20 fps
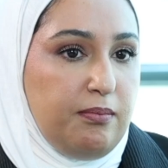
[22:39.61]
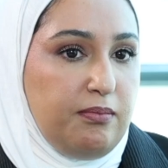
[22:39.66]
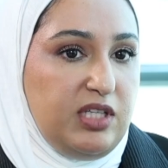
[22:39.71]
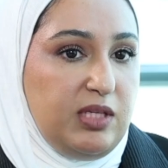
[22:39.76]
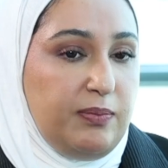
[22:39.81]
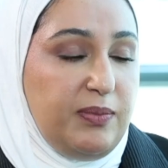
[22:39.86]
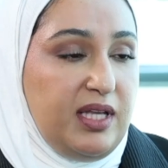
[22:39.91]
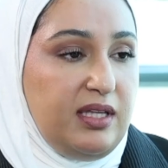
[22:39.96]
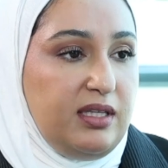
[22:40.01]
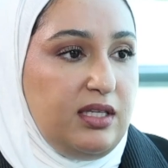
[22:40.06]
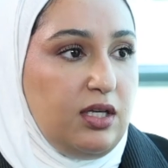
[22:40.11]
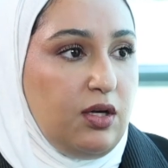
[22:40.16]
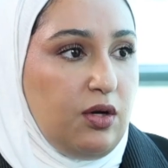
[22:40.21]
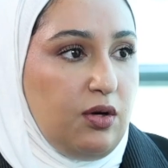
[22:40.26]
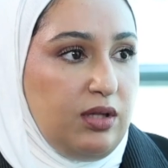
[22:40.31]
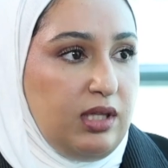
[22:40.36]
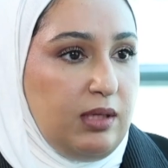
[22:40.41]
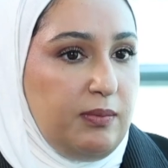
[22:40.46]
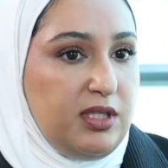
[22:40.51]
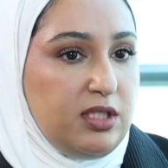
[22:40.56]
depending
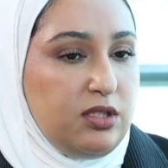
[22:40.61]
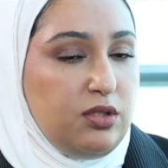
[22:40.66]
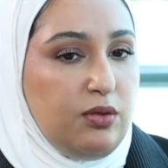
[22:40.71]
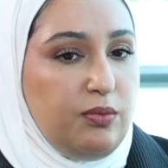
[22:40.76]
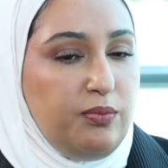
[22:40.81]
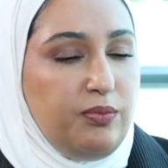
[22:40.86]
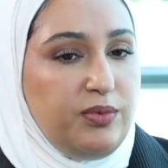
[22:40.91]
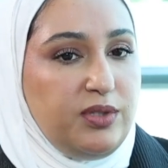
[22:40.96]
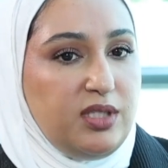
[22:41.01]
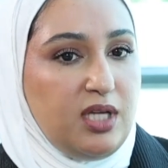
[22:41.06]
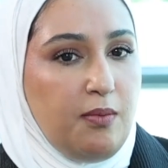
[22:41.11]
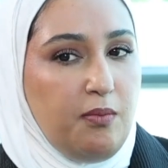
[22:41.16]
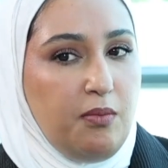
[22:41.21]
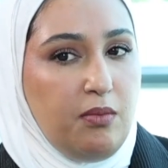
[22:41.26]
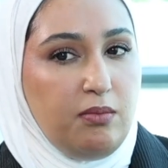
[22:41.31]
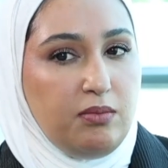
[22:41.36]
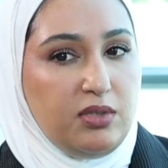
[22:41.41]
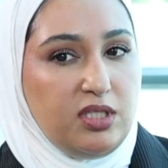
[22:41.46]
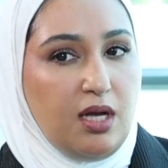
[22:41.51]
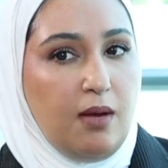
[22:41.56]
on the meal. So
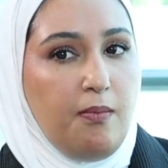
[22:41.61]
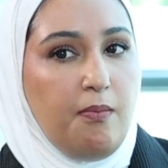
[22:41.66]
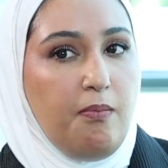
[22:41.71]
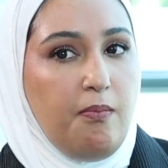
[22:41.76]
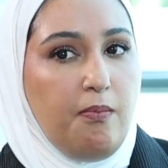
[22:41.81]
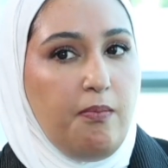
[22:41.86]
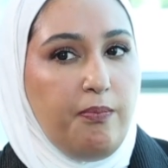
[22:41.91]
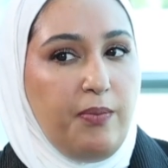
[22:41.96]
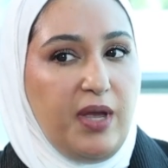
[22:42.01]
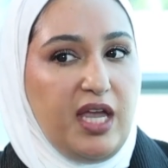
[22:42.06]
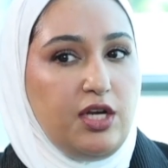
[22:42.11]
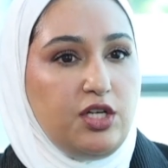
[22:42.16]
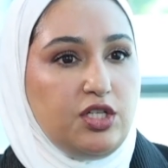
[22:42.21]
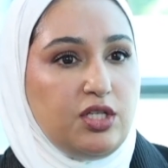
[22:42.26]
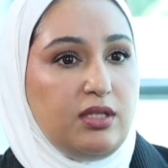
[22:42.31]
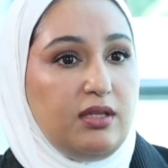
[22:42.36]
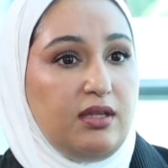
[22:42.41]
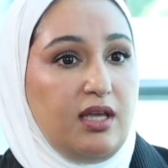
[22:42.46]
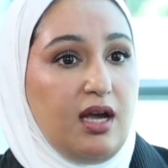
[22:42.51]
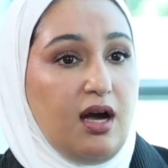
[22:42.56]
some
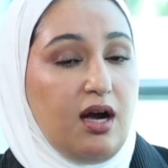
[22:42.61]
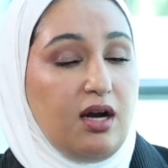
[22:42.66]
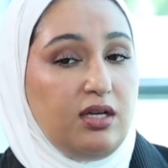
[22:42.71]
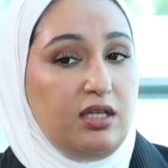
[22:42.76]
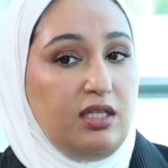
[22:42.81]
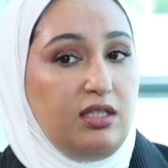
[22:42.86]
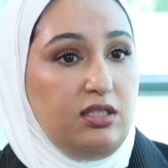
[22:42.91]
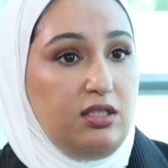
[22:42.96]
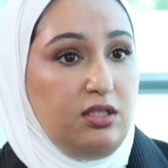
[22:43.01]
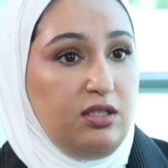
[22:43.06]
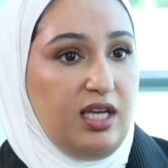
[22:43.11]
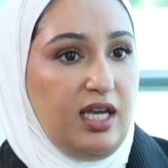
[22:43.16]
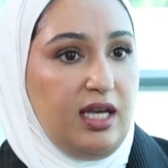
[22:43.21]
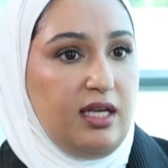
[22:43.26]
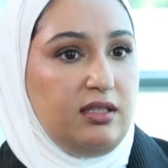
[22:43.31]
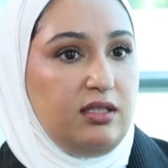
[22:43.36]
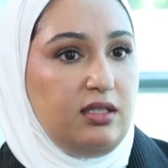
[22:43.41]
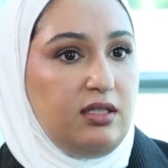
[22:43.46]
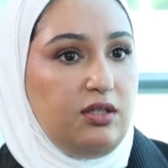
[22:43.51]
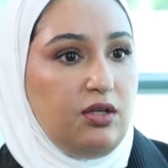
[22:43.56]
patients, they are
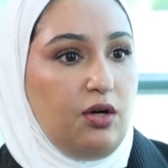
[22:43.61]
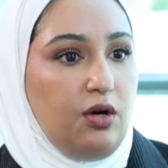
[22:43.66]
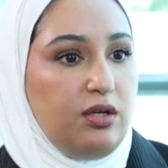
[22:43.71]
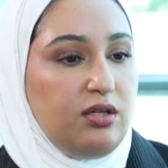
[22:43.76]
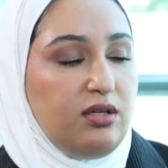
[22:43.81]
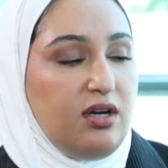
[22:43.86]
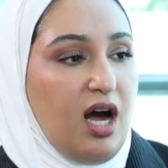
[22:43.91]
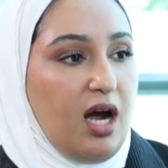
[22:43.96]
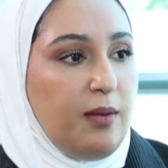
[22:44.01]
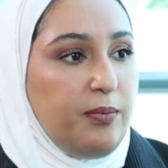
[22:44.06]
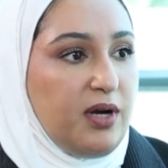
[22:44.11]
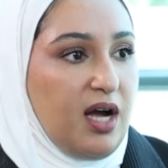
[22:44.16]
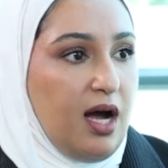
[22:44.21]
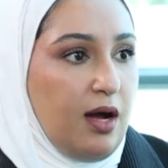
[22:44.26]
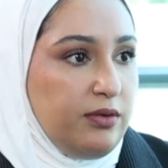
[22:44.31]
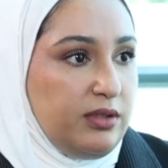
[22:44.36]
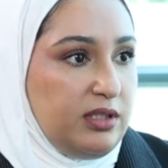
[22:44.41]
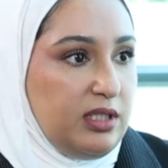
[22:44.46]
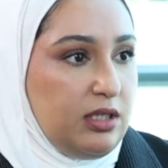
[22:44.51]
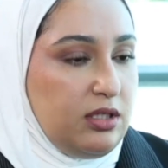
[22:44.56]
educated on carb
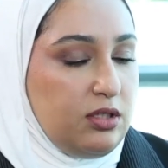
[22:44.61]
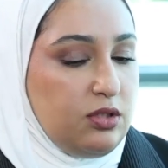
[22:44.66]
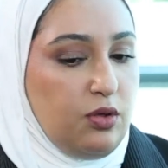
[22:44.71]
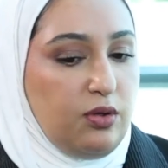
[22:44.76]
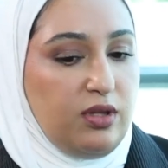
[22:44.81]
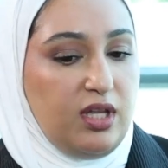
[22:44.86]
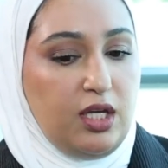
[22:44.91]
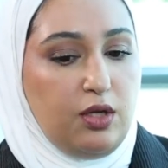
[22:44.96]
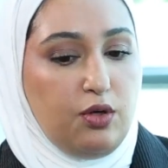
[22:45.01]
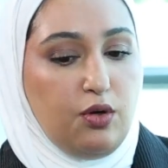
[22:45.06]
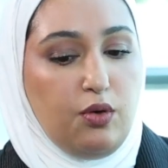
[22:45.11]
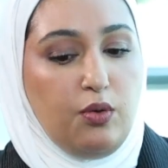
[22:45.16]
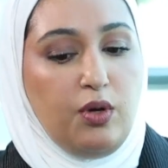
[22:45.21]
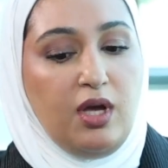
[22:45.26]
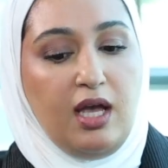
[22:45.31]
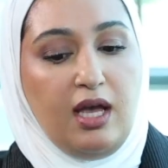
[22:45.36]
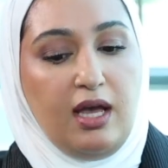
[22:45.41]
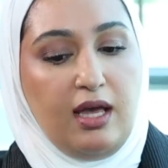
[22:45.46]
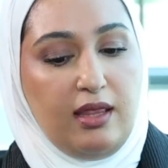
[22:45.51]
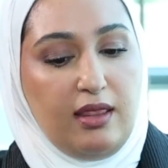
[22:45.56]
counting, so they know
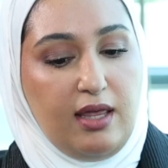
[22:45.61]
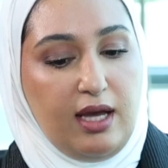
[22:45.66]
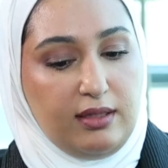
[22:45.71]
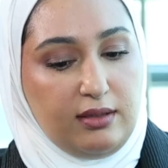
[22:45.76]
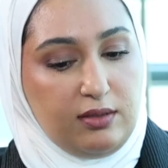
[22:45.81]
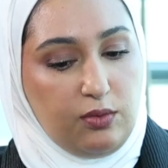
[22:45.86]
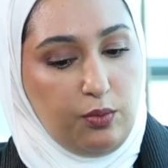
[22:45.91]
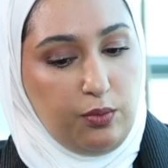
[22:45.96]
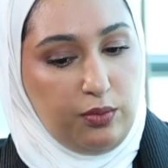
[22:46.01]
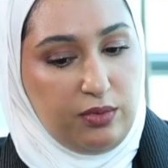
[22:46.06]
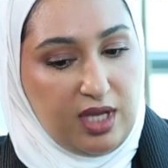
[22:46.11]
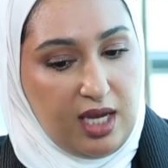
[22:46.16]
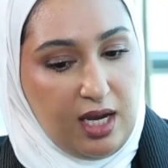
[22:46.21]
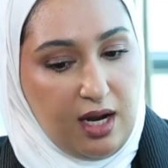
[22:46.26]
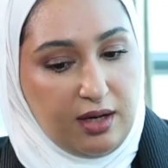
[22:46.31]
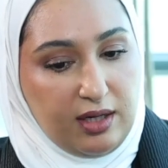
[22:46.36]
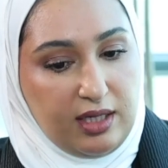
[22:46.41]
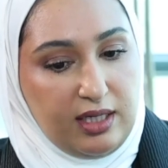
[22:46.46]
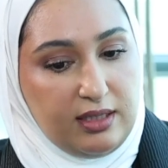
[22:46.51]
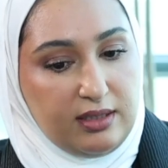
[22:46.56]
that they
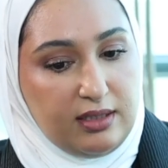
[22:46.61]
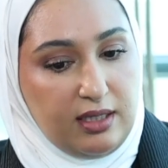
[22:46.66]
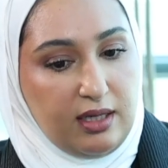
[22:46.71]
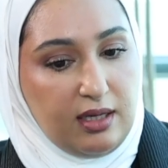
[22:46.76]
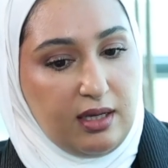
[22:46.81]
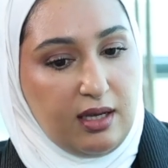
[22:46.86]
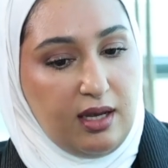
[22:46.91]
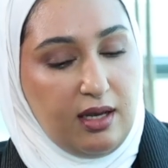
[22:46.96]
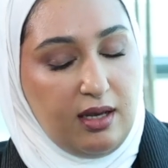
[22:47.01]
are eating